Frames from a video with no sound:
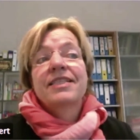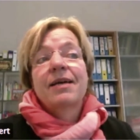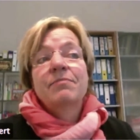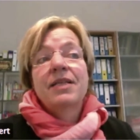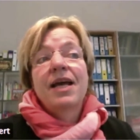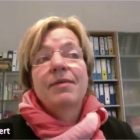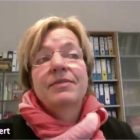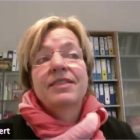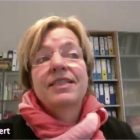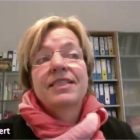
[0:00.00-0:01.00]

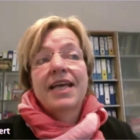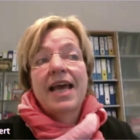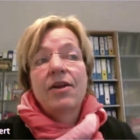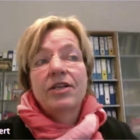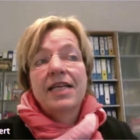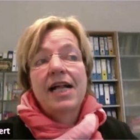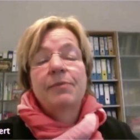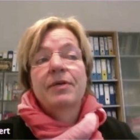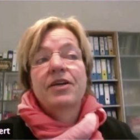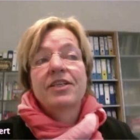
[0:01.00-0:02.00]
Sometimes this cannot
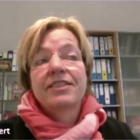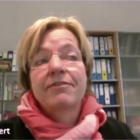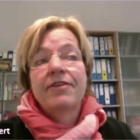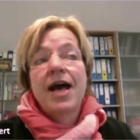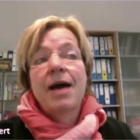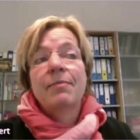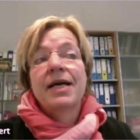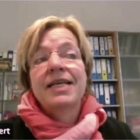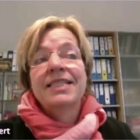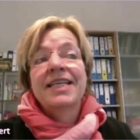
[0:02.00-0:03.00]
help, because the
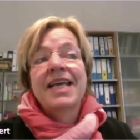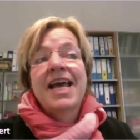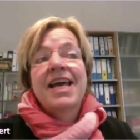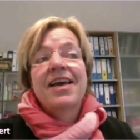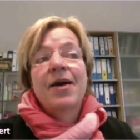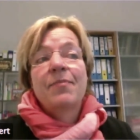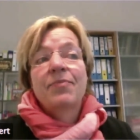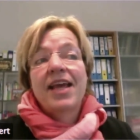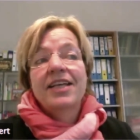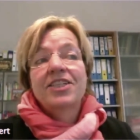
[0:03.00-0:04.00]
farmers
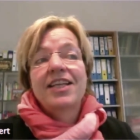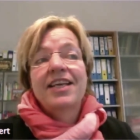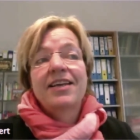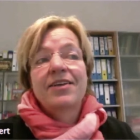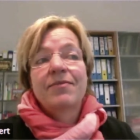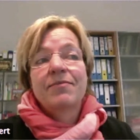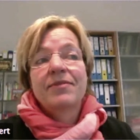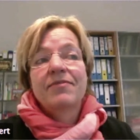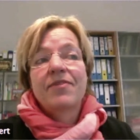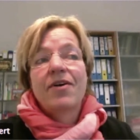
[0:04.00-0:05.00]
actually
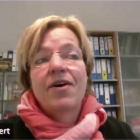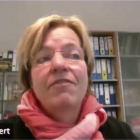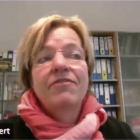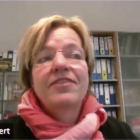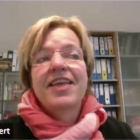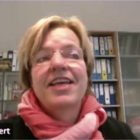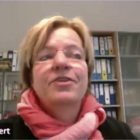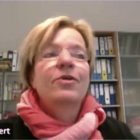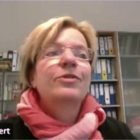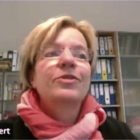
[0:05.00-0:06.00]
often they
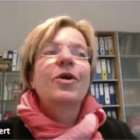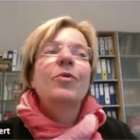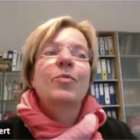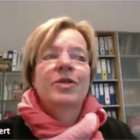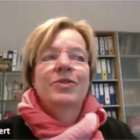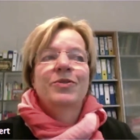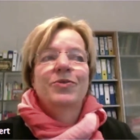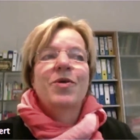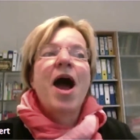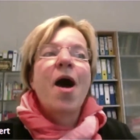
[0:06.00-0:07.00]
don't know what to
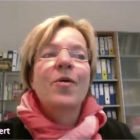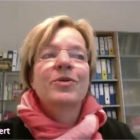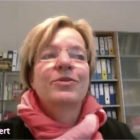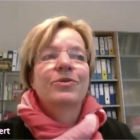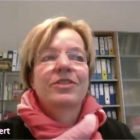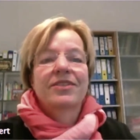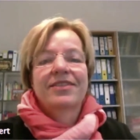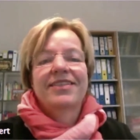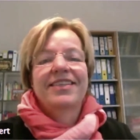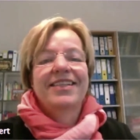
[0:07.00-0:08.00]
do, how to
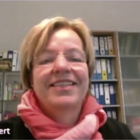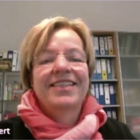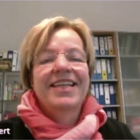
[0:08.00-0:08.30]
succeed.